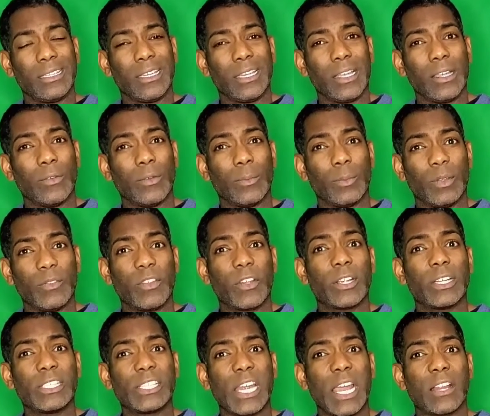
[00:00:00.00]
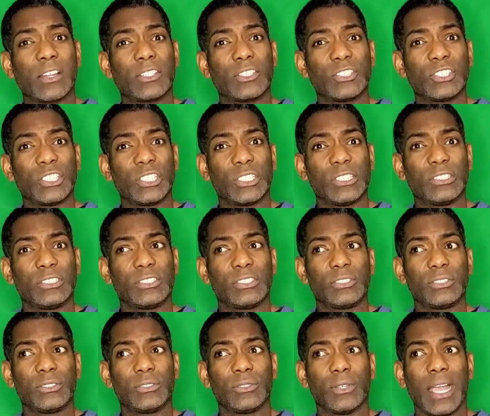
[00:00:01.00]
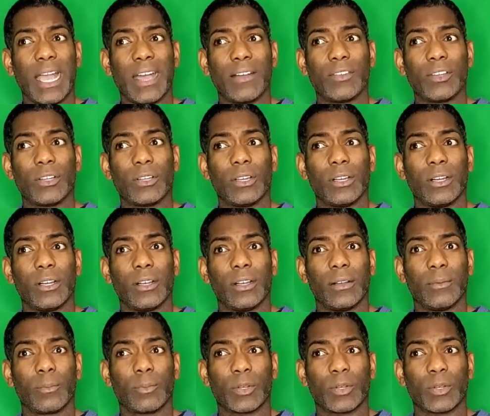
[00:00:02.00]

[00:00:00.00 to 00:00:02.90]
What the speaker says: It would be very challenging to have a